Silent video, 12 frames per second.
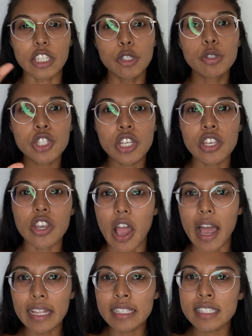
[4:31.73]
you should
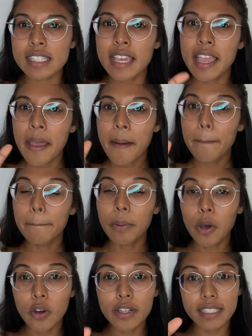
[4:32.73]
not
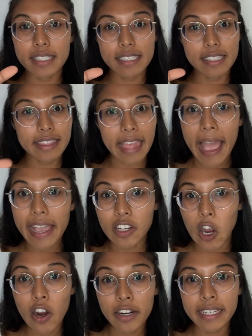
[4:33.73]
put that
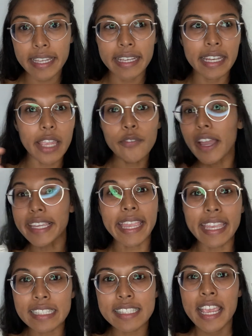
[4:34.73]
card in if I
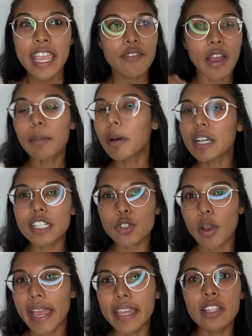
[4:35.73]
can't. If I'm on a
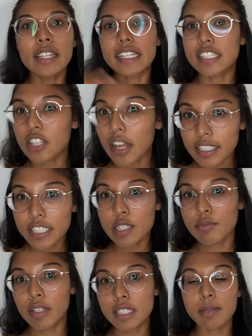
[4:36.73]
trial, it's not
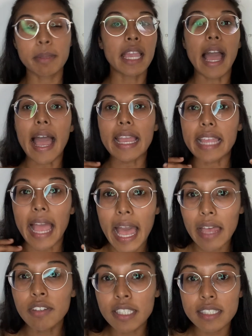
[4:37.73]
useful to me. I
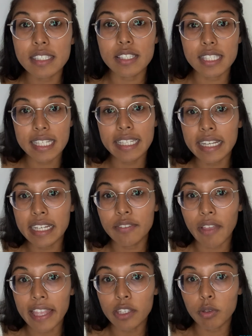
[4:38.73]
haven't seen any
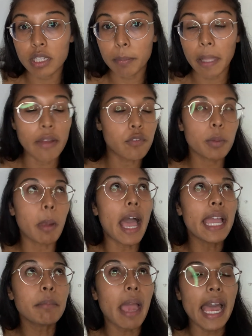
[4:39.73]
value on the platform.
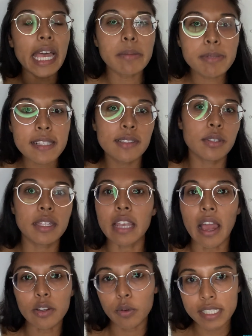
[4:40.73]
I'm absolutely
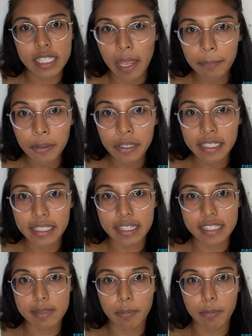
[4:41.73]
not going to upgrade at this